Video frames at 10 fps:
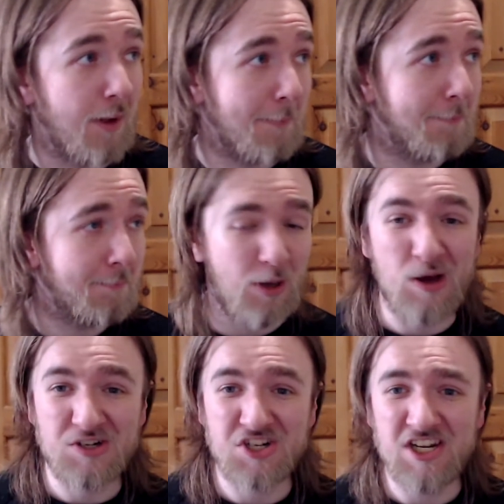
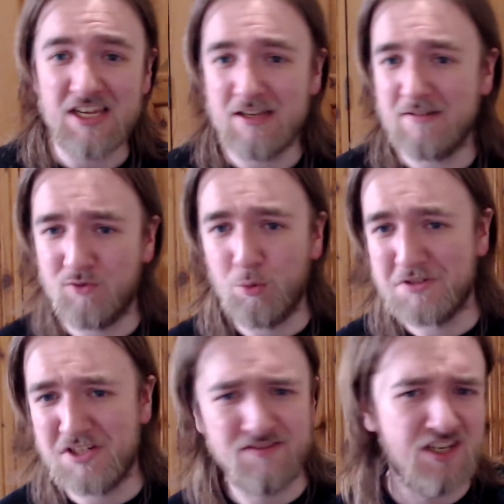partially
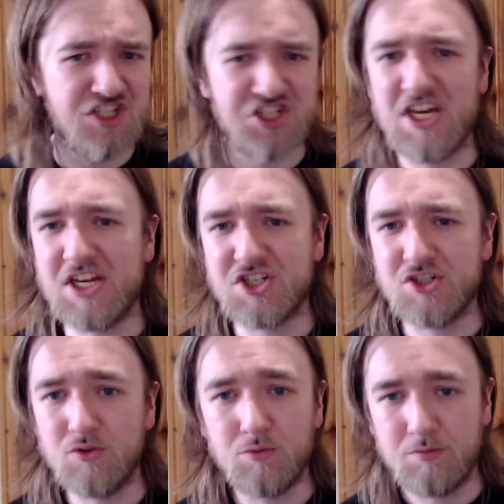informative and
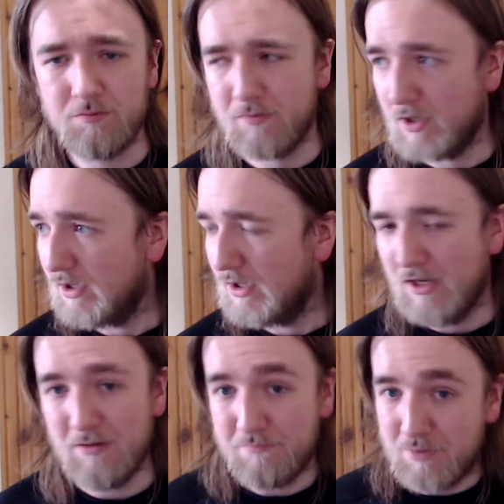educational,
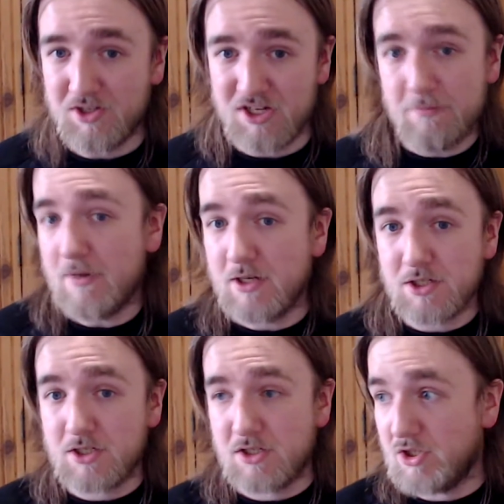and partially me
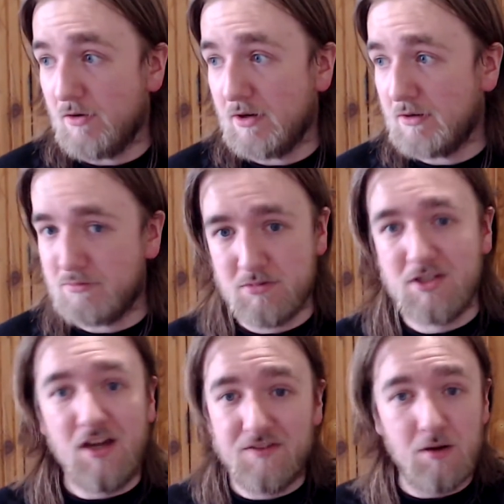just showing
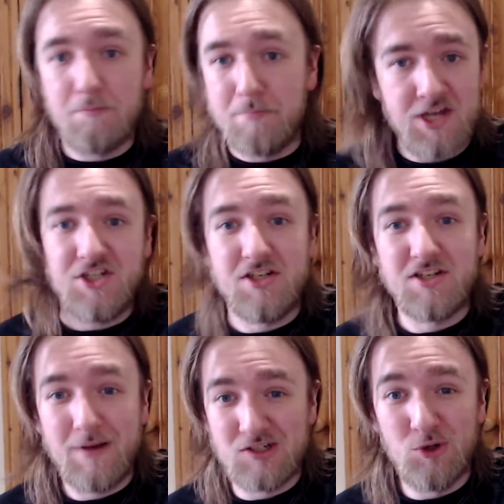stuff that I'm passionate
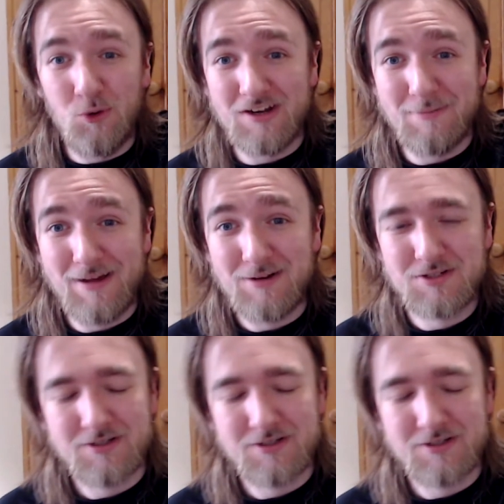about talking about.